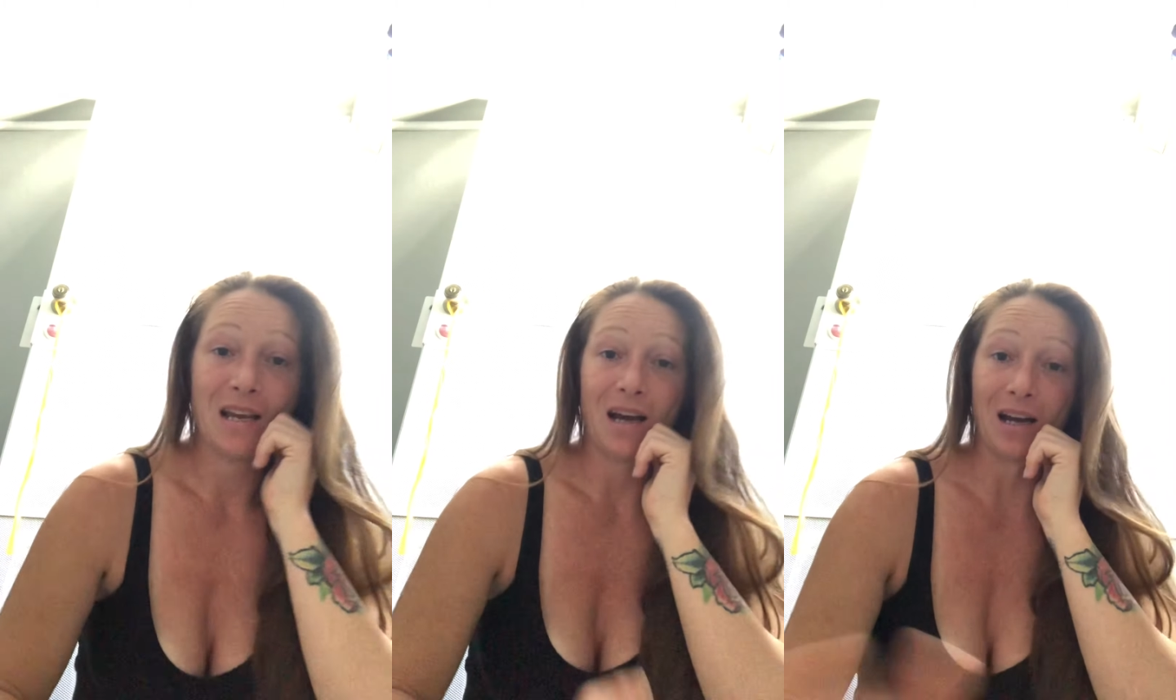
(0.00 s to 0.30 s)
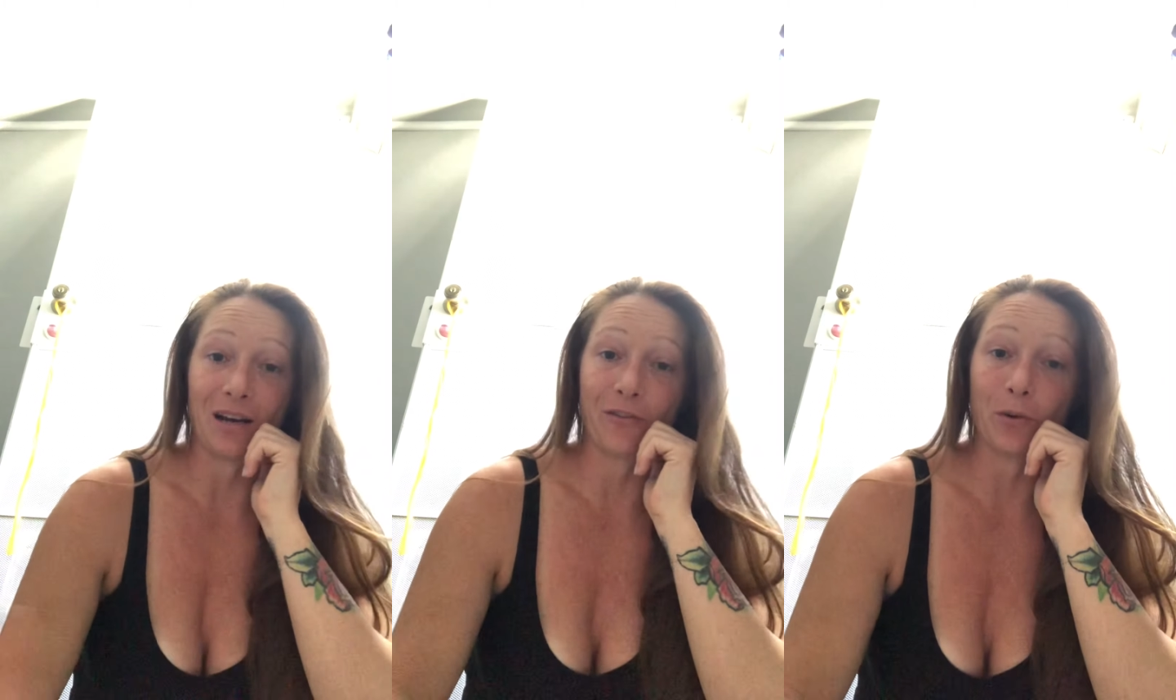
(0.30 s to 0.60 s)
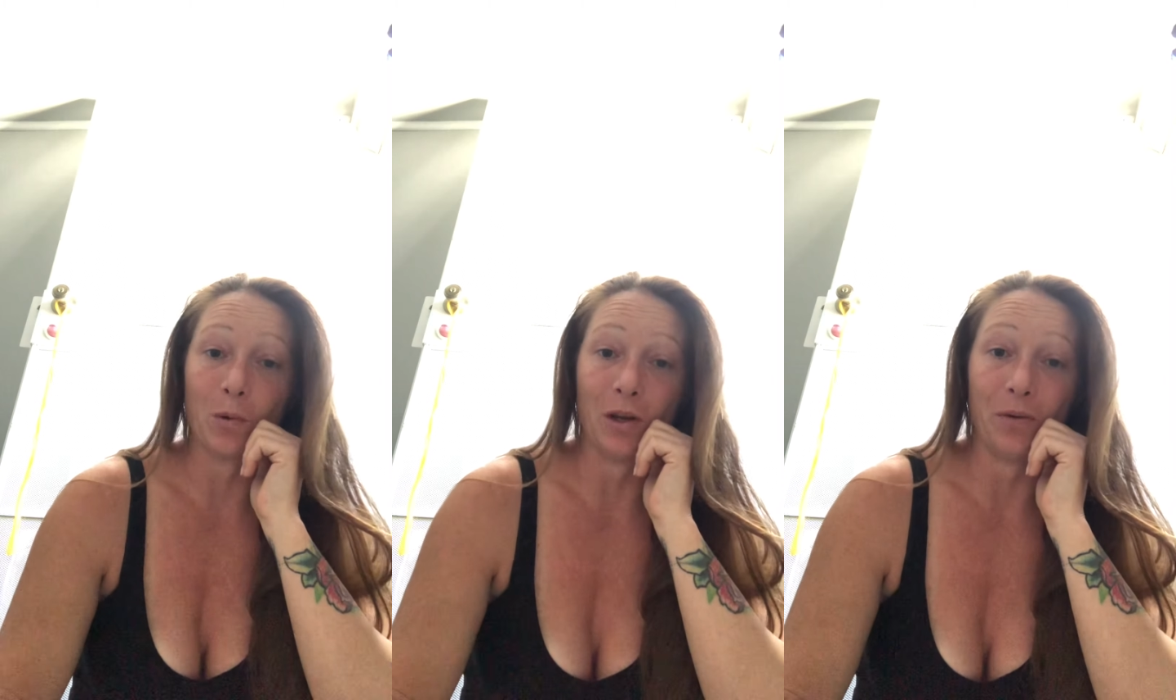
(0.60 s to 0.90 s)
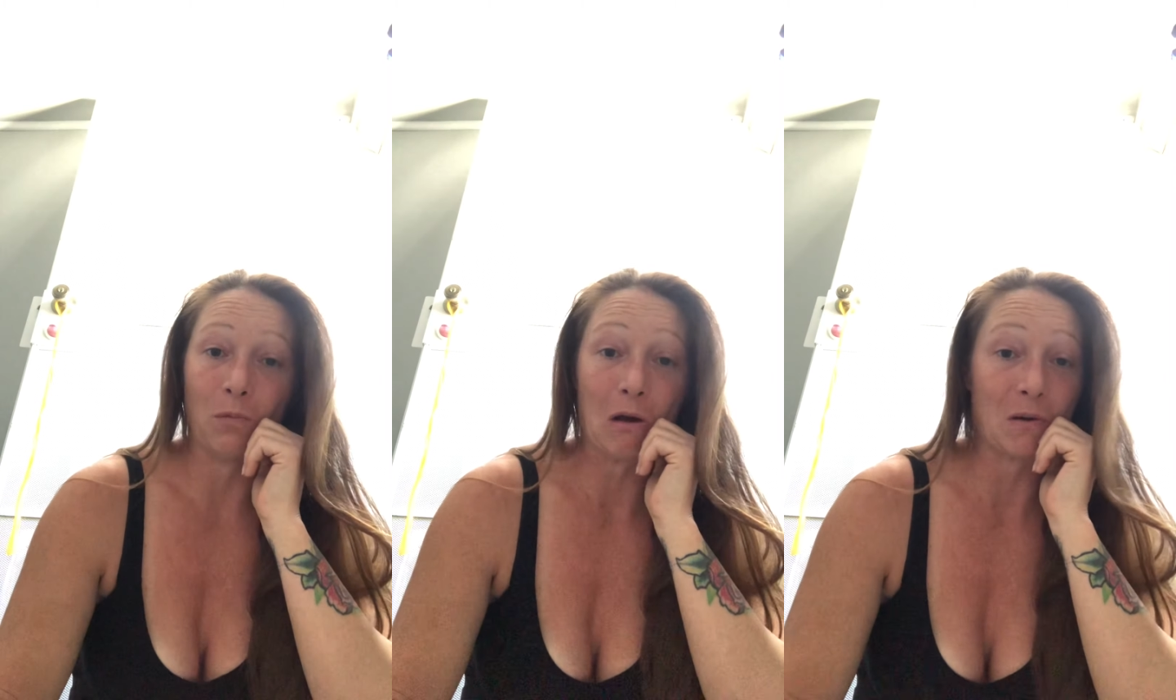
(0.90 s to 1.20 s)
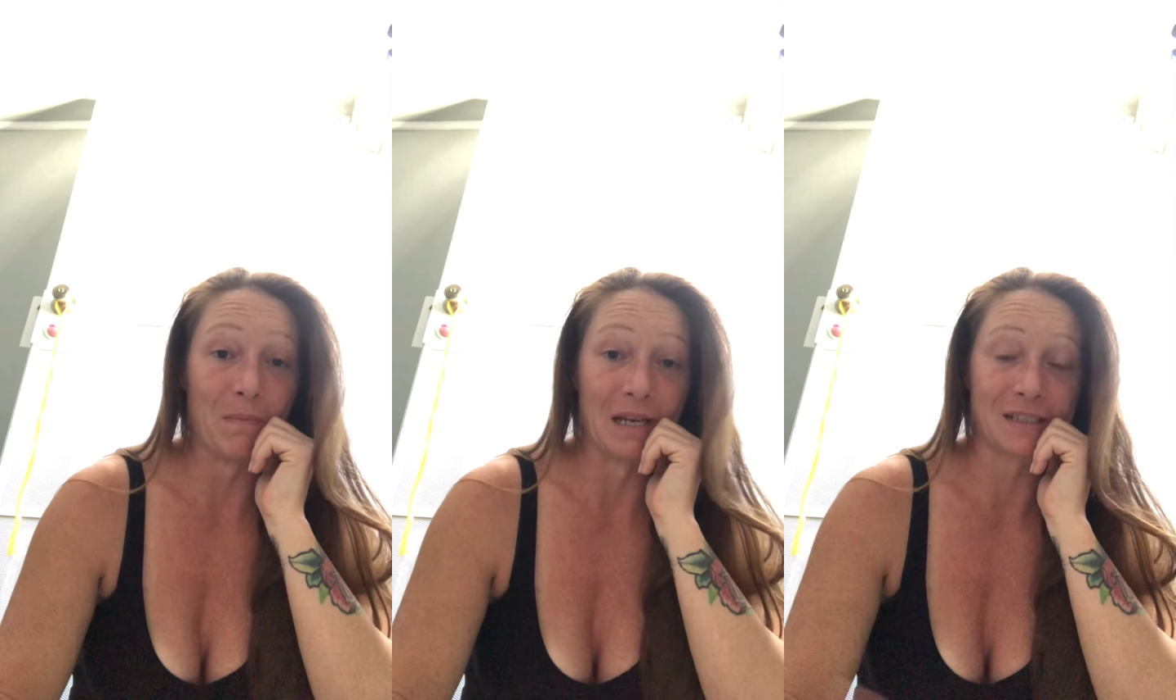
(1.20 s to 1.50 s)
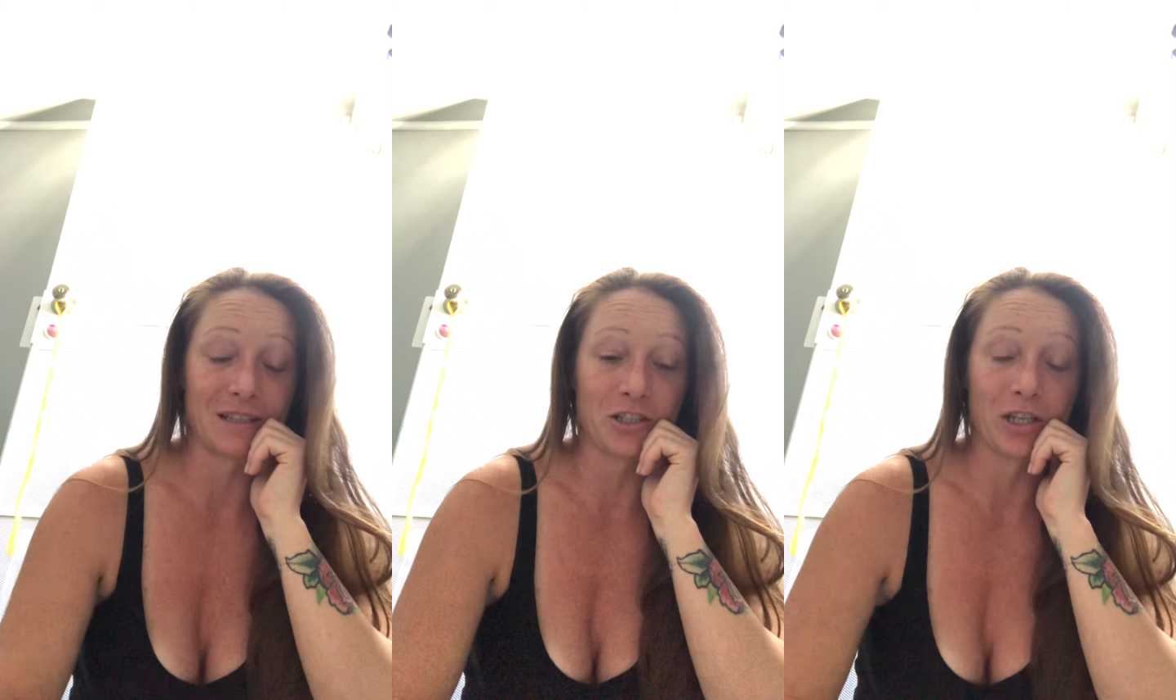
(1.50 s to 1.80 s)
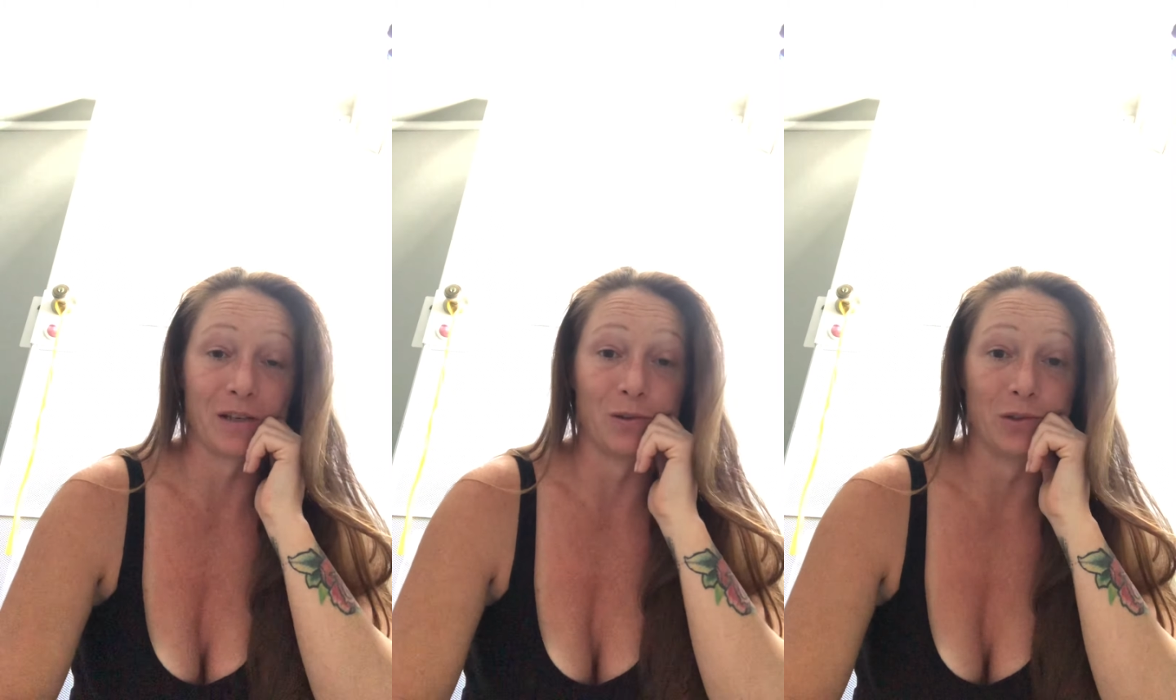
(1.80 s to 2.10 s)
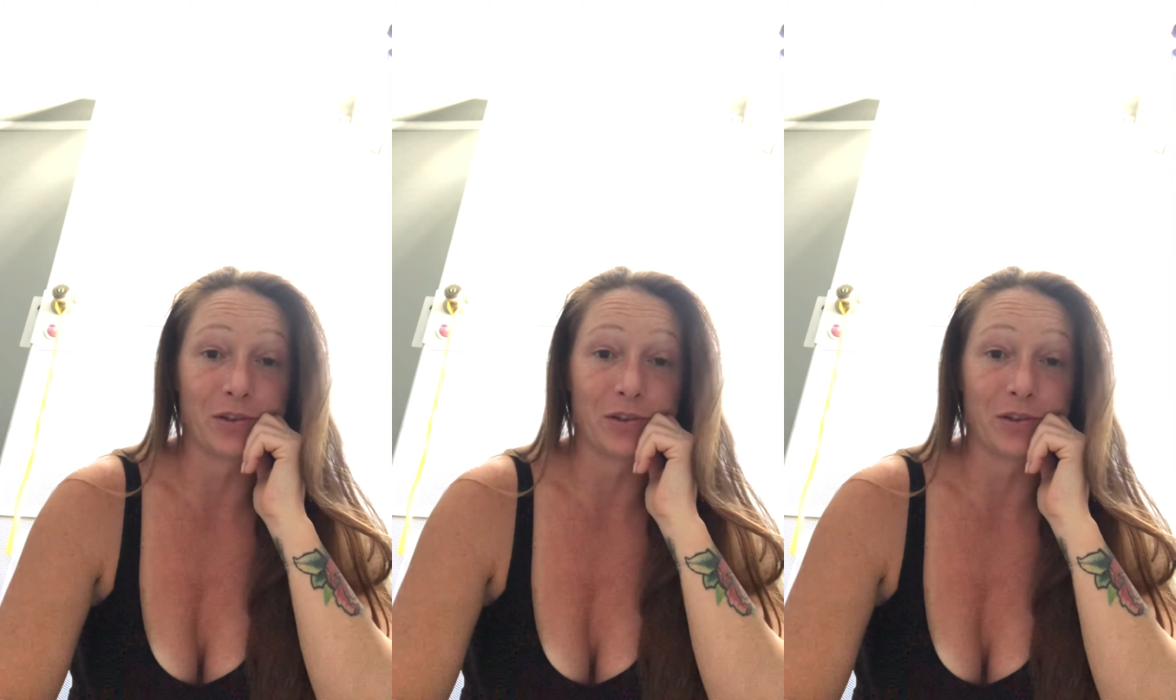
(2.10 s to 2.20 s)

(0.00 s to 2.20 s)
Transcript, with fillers: Hi everyone, welcome back to the channel.